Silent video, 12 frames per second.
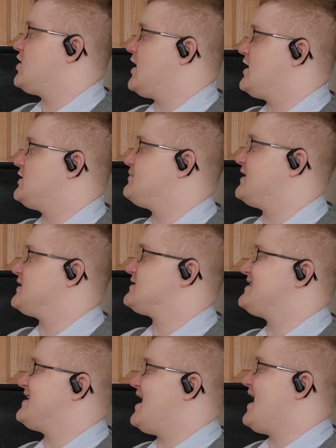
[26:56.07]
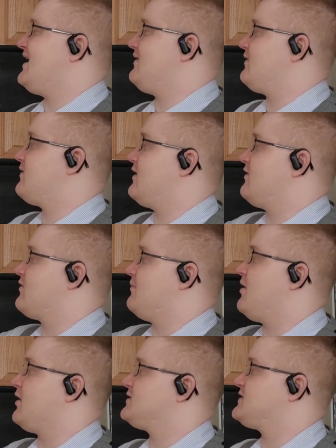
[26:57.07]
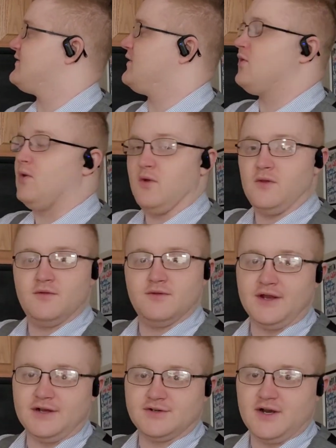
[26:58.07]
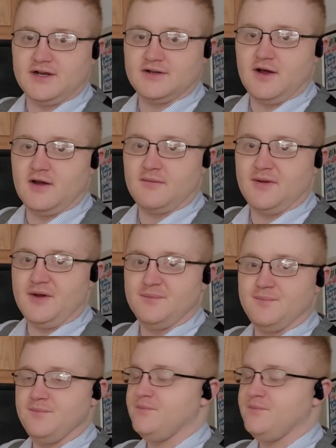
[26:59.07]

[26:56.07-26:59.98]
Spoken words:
change because the eighths is the parts of the whole that you're trying to talk about.